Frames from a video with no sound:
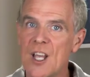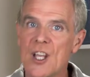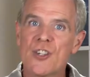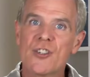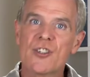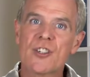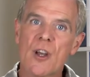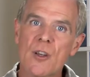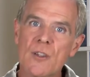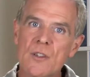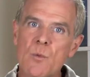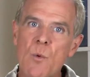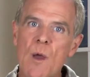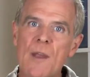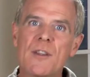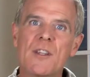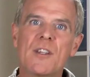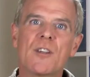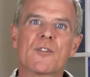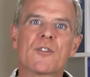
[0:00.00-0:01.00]
shows
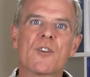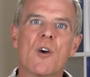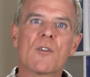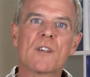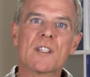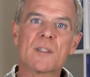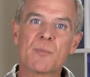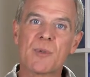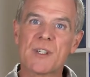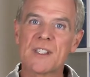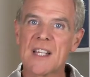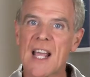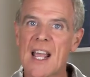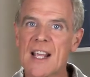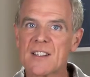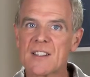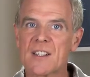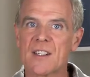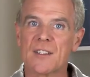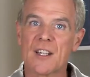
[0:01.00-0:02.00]
whether your dog is
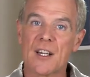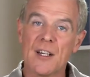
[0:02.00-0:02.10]
protected